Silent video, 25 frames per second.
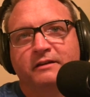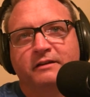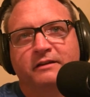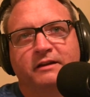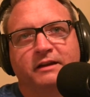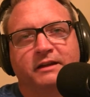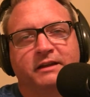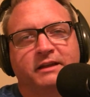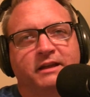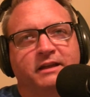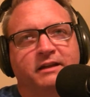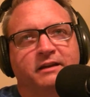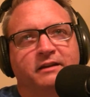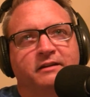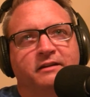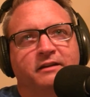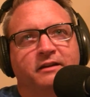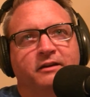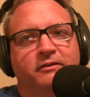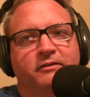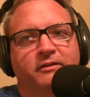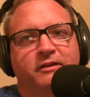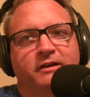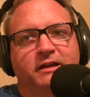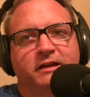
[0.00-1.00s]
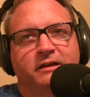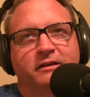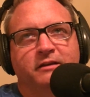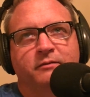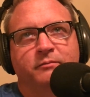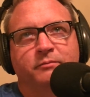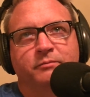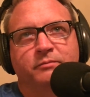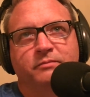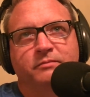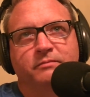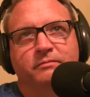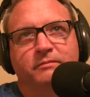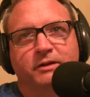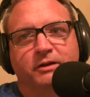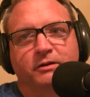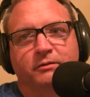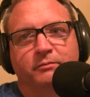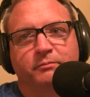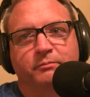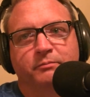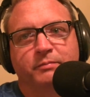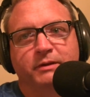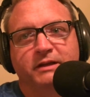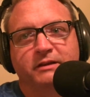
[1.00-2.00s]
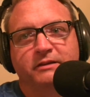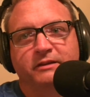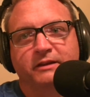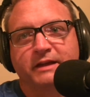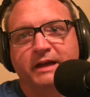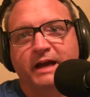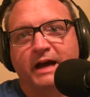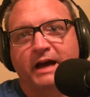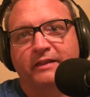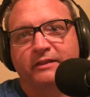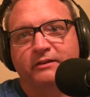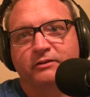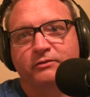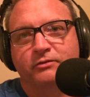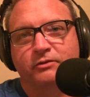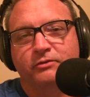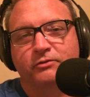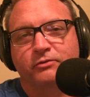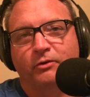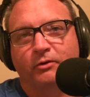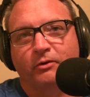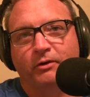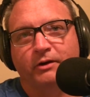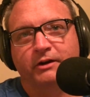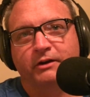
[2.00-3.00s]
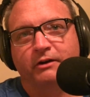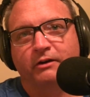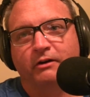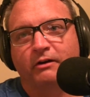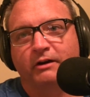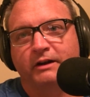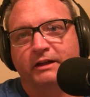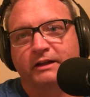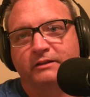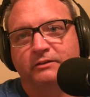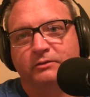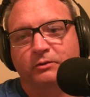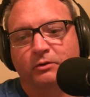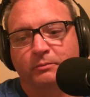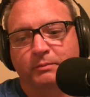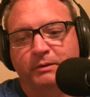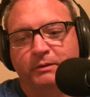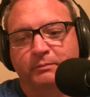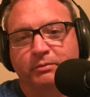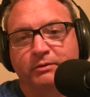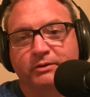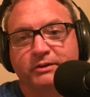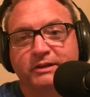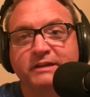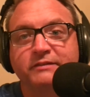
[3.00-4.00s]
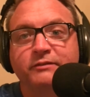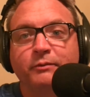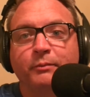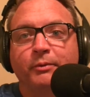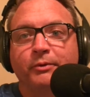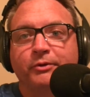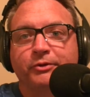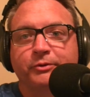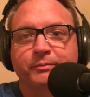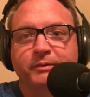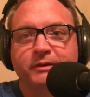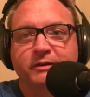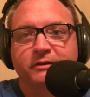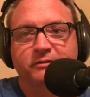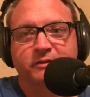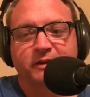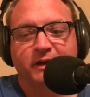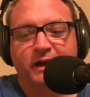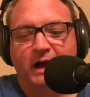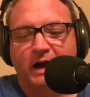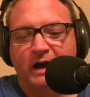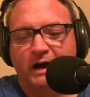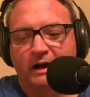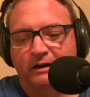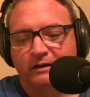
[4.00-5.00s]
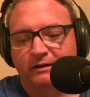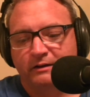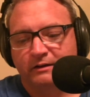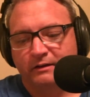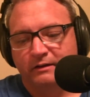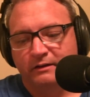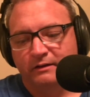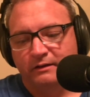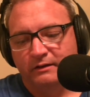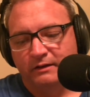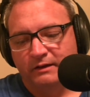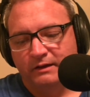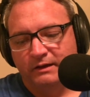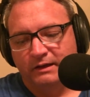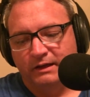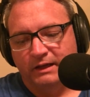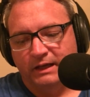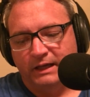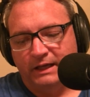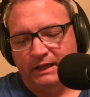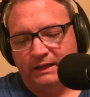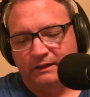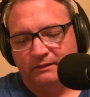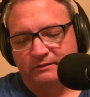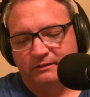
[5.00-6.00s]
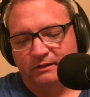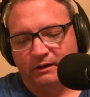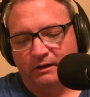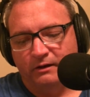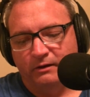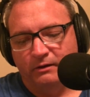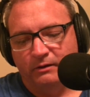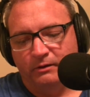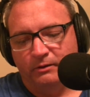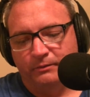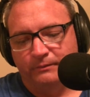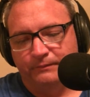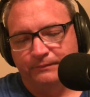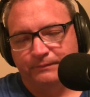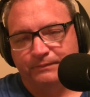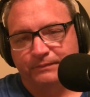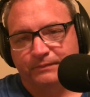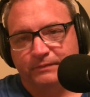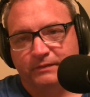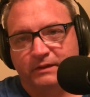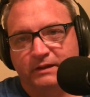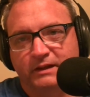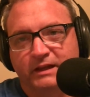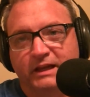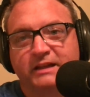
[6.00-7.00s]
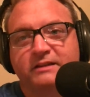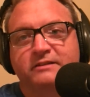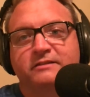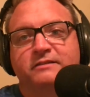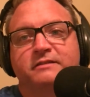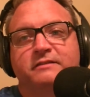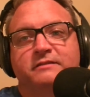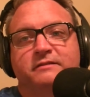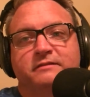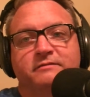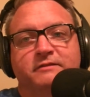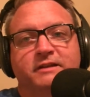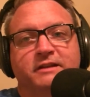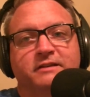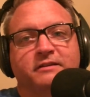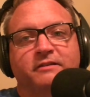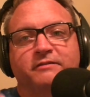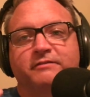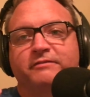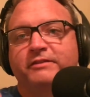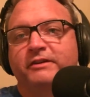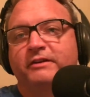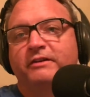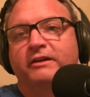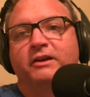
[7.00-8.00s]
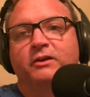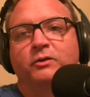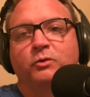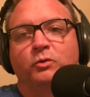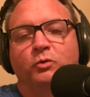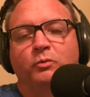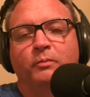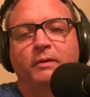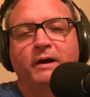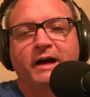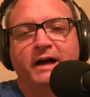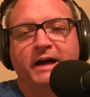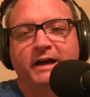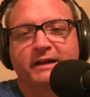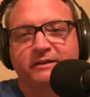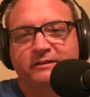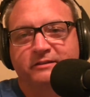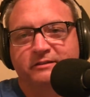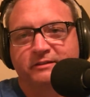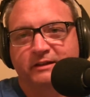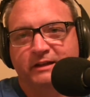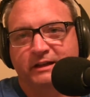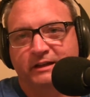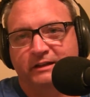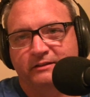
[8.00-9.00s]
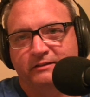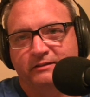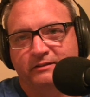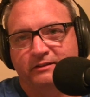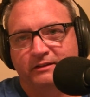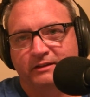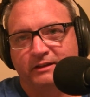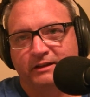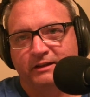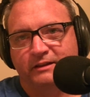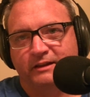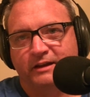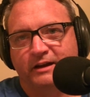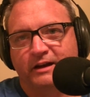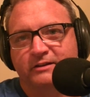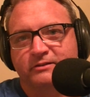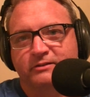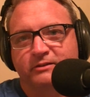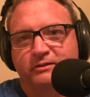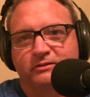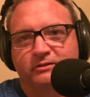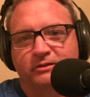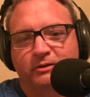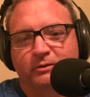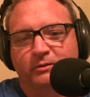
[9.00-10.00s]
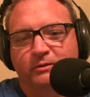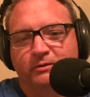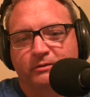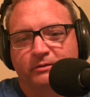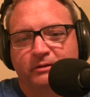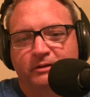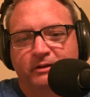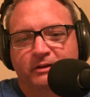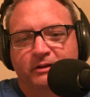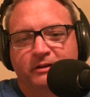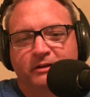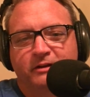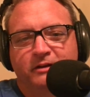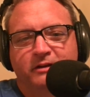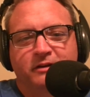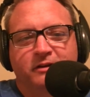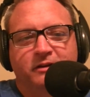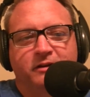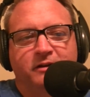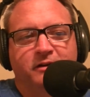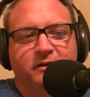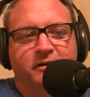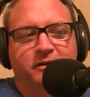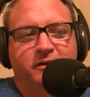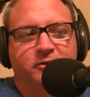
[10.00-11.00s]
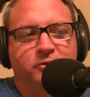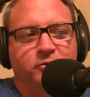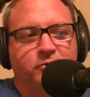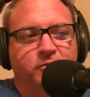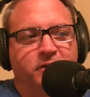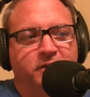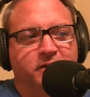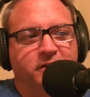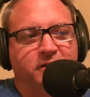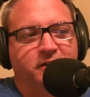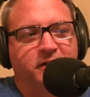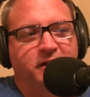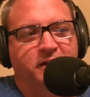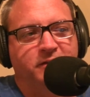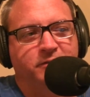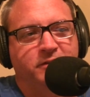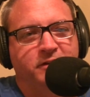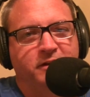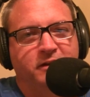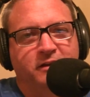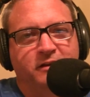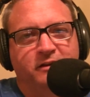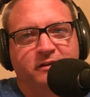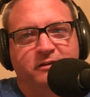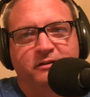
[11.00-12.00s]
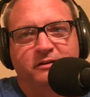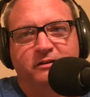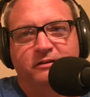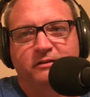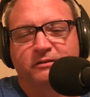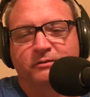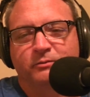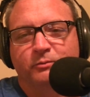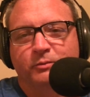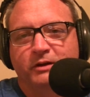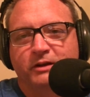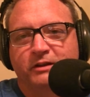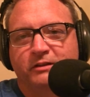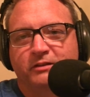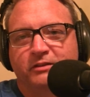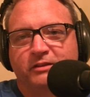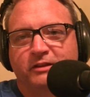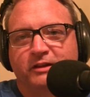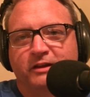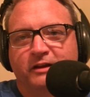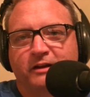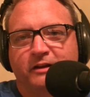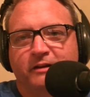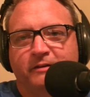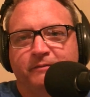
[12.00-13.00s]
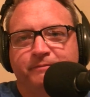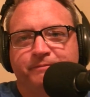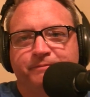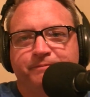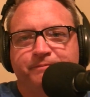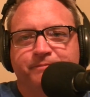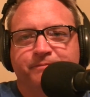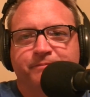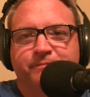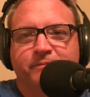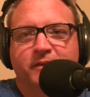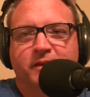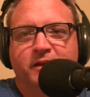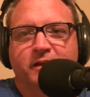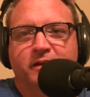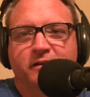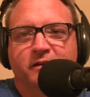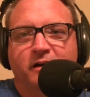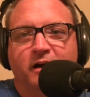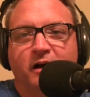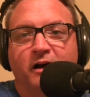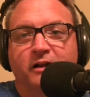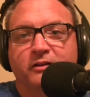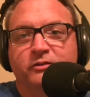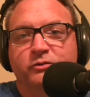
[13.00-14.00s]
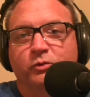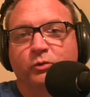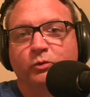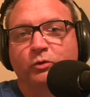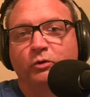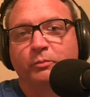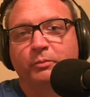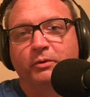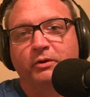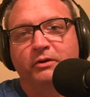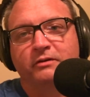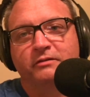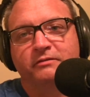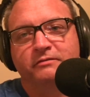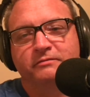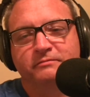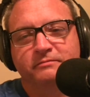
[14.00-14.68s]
and they didn't know that he could be the guy to draw in an audience or to be believable to be this guy. And so it's a very cool behind the scenes thing. They actually show a trick that they did with Hans Gruber.